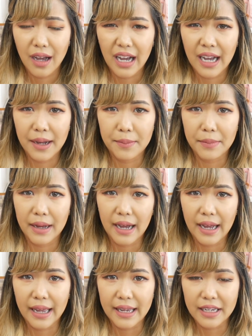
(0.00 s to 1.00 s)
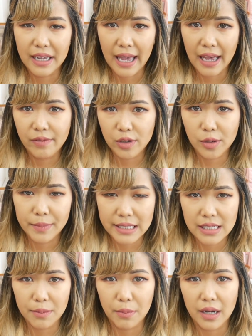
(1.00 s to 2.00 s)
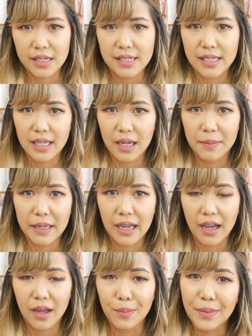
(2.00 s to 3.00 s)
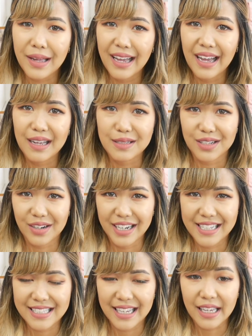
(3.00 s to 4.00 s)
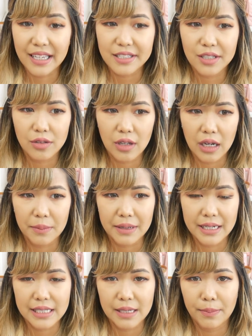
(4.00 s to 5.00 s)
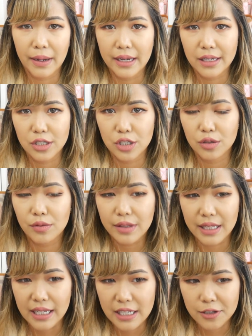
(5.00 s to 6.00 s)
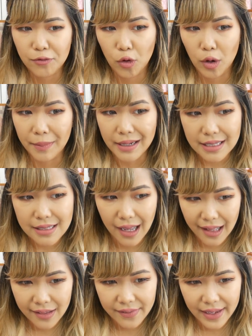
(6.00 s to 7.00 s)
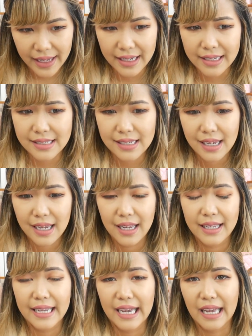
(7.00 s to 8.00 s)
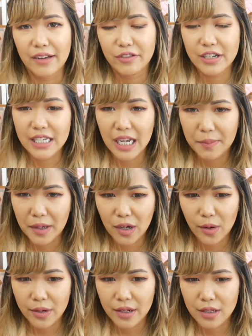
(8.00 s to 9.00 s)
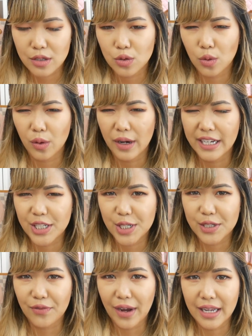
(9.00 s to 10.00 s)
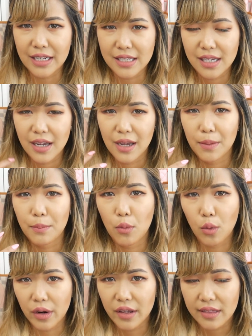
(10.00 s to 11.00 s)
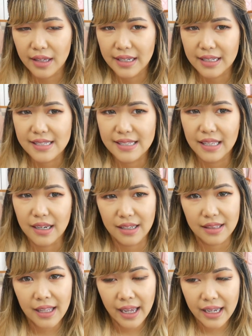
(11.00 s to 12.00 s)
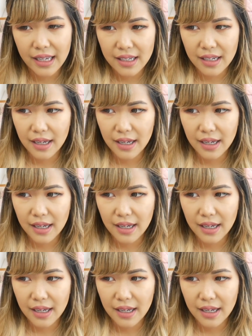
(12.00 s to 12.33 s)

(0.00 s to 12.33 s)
I have an Hermes unboxing coming up. Sorry it's taking so long, but I did buy two things for myself. And yeah, every time I go into the store, I just find more things that I like.